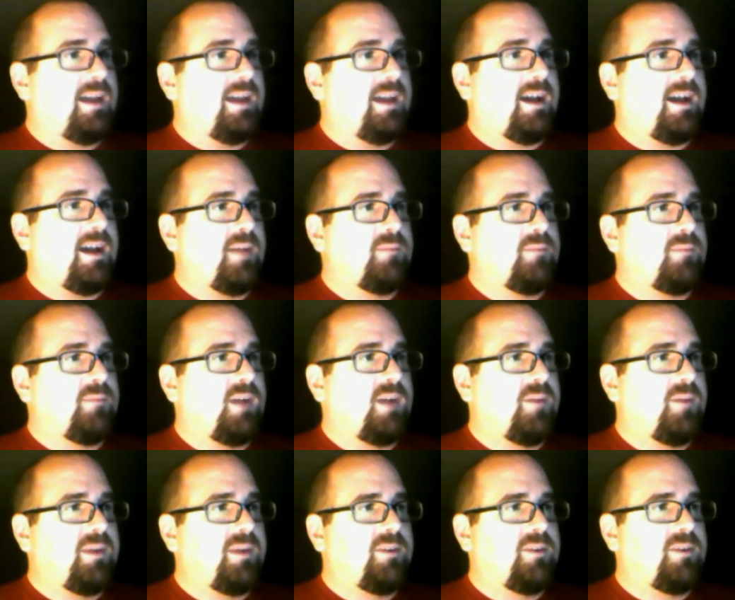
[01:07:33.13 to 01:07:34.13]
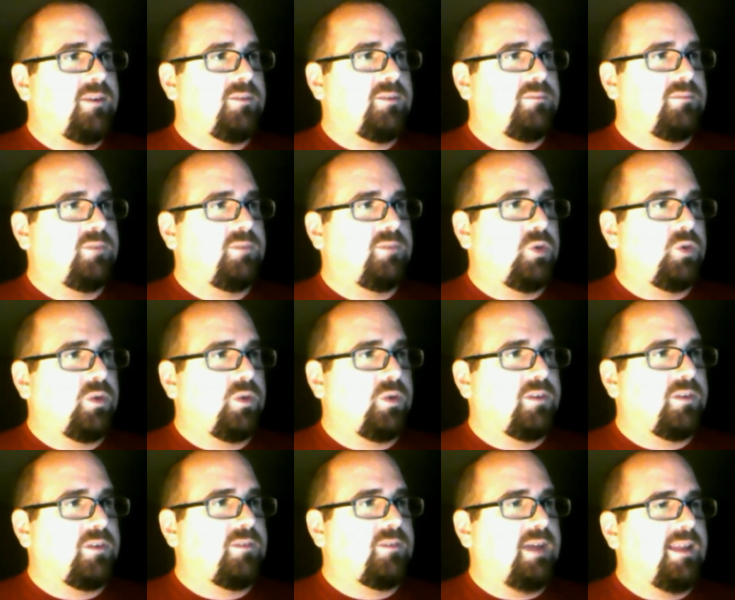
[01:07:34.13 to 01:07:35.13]
I'm up in
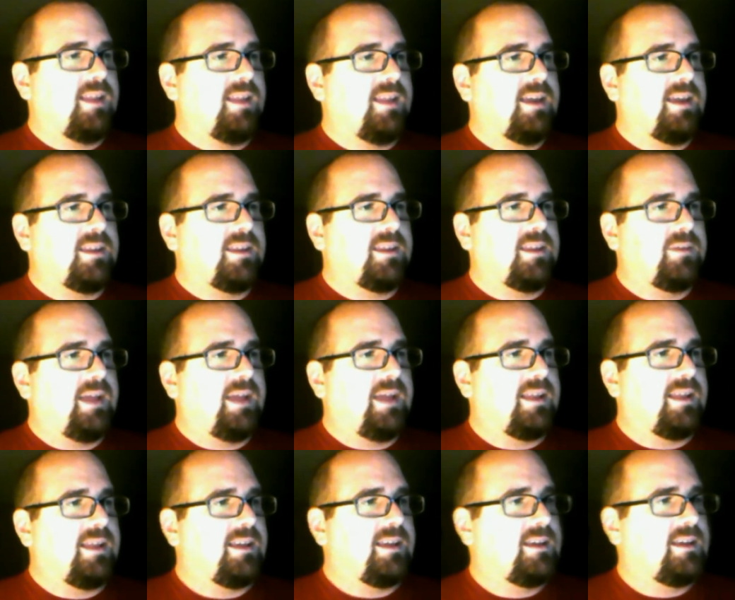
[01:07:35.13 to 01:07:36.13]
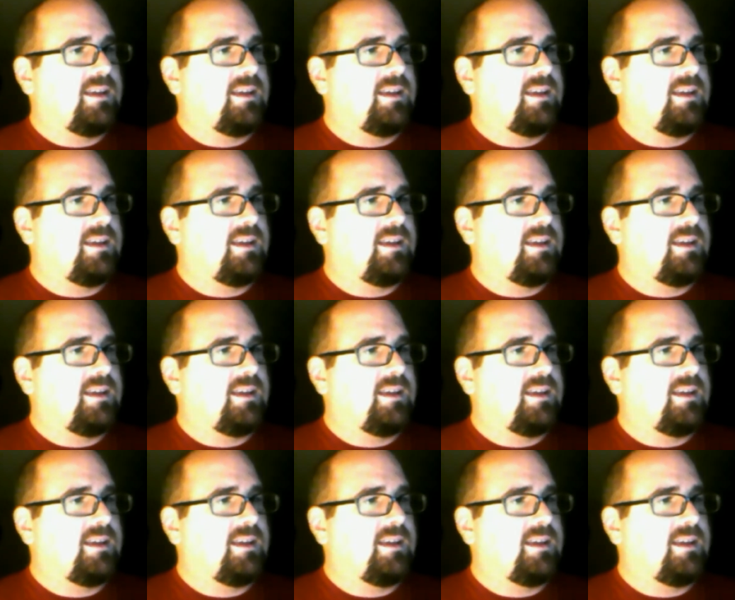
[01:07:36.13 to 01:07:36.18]
northern LA in the valley.